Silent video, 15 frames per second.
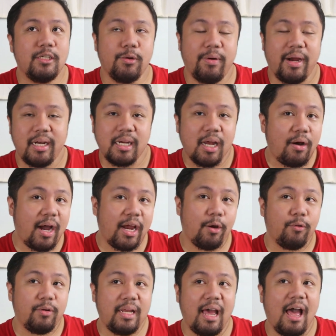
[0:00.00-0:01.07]
So right now,
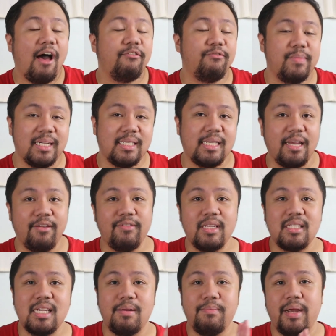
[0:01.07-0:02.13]
I only have my
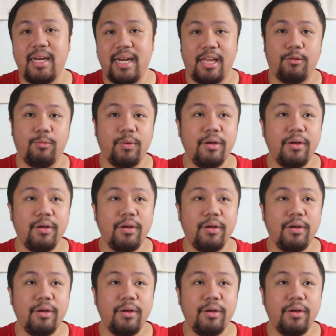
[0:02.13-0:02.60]
savings and my net